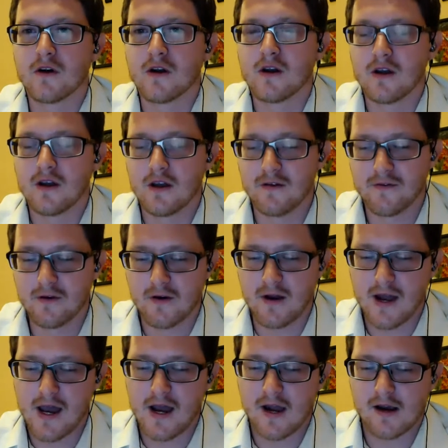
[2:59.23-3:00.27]
if you're
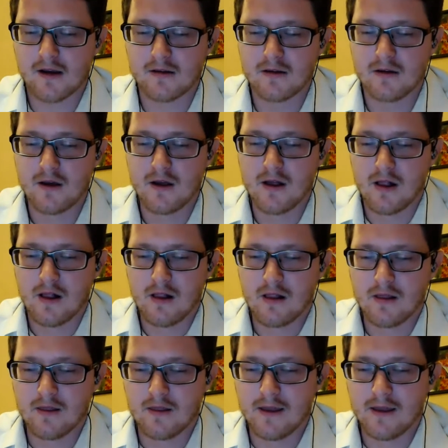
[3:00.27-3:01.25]
hacked, they